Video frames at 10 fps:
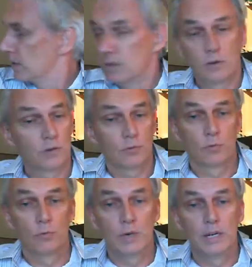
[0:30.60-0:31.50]
the dogs
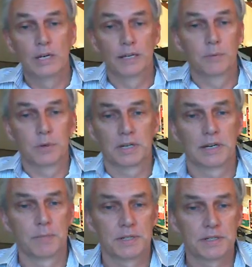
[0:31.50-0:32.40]
really want to
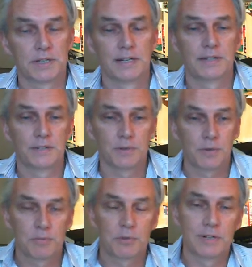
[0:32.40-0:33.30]
come inside. So
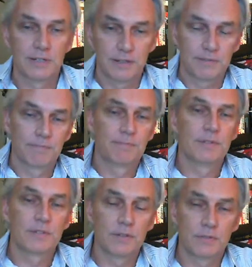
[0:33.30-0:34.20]
I'm trying to
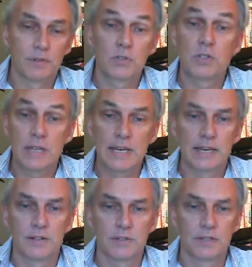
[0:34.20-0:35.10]
see if they'll stay
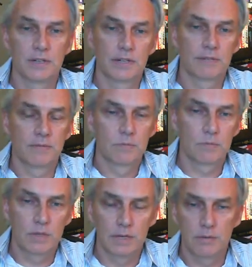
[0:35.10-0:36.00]
outside
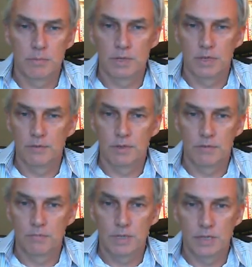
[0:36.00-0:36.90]
without me having to
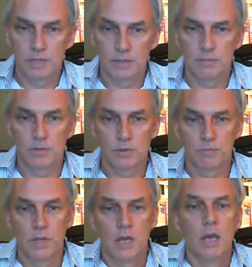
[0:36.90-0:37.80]
yell at them. So
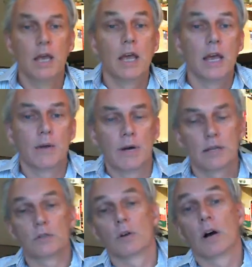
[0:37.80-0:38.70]
anyway,
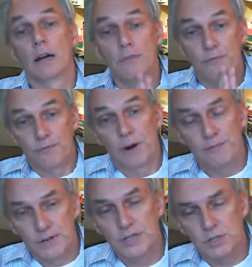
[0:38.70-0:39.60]
so I, I
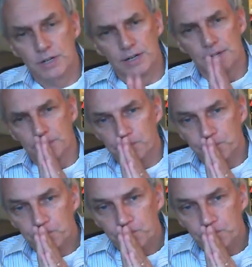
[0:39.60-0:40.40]
finished um,